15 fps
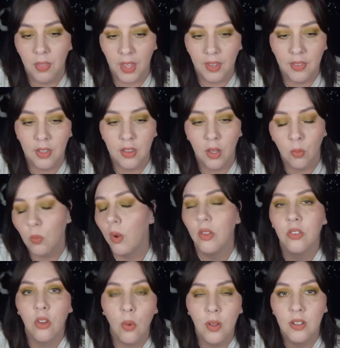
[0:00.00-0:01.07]
think that there
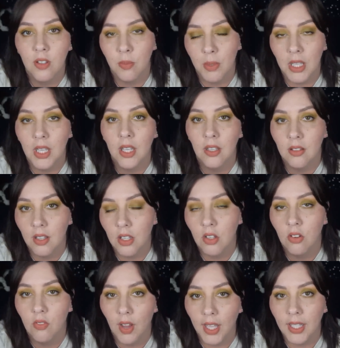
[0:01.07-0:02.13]
was going to be
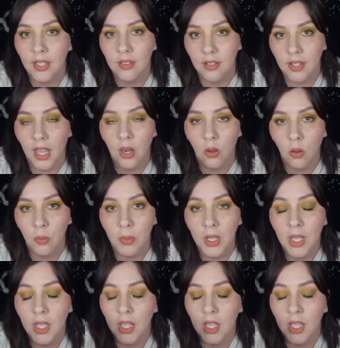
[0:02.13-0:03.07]
continued violence in that home.